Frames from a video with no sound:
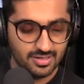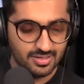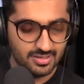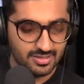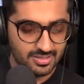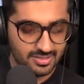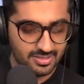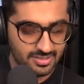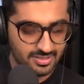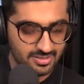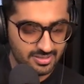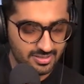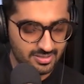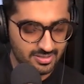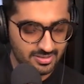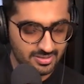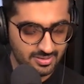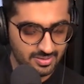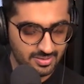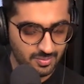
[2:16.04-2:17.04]
Uh,
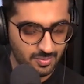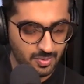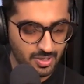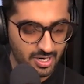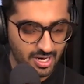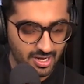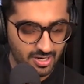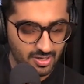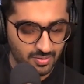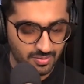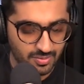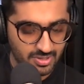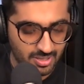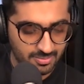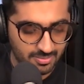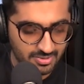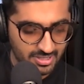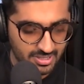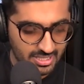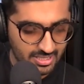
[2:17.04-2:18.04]
when I looked
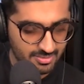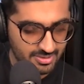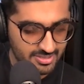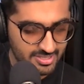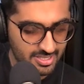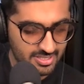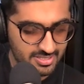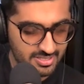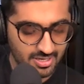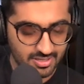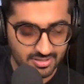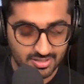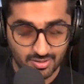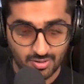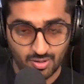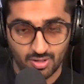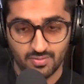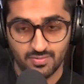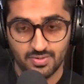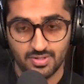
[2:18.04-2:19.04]
up the name, it said Sarathy
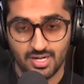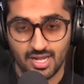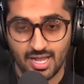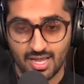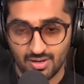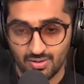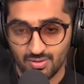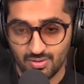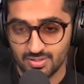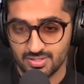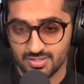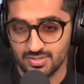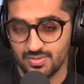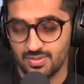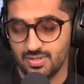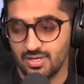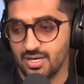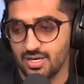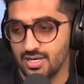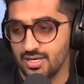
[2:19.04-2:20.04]
Korwar, and also
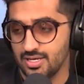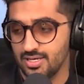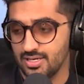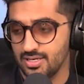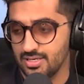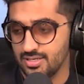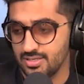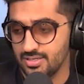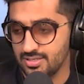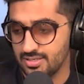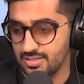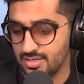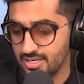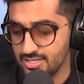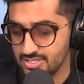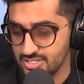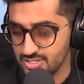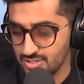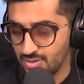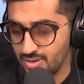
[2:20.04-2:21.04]
I I
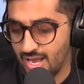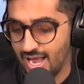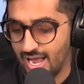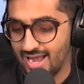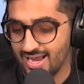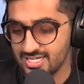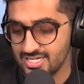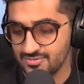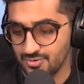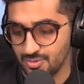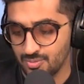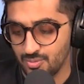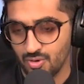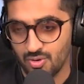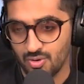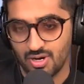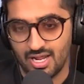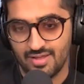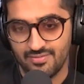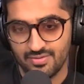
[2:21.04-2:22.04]
saw ads for More
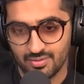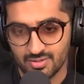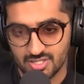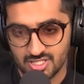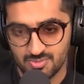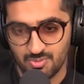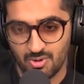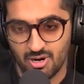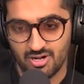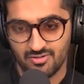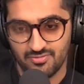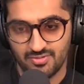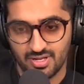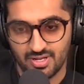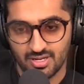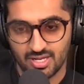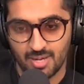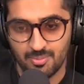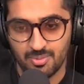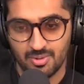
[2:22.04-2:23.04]
Arriving on Spotify
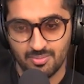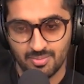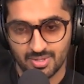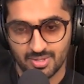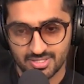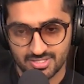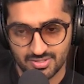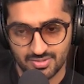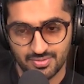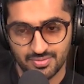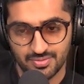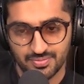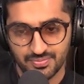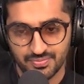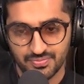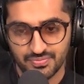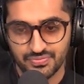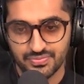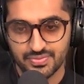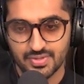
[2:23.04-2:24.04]
a couple of months ago,
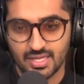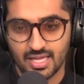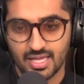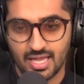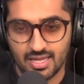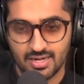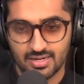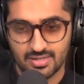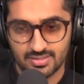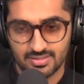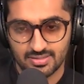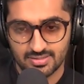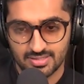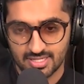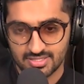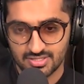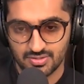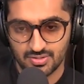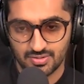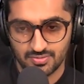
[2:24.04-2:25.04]
and uh, okay.
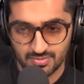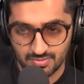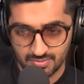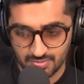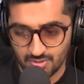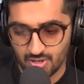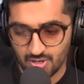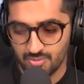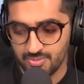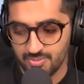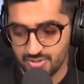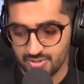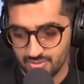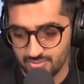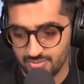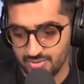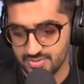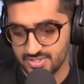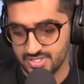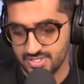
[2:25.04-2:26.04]
that sort of got me to your
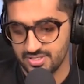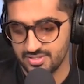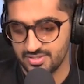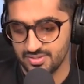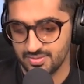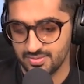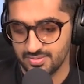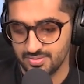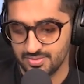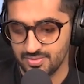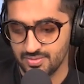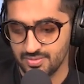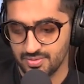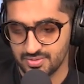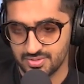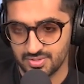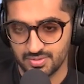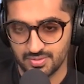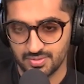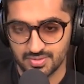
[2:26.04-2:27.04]
music. So
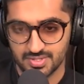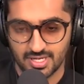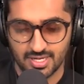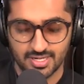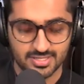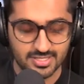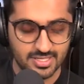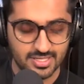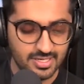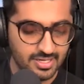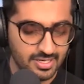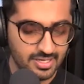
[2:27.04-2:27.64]
kudos to those guys.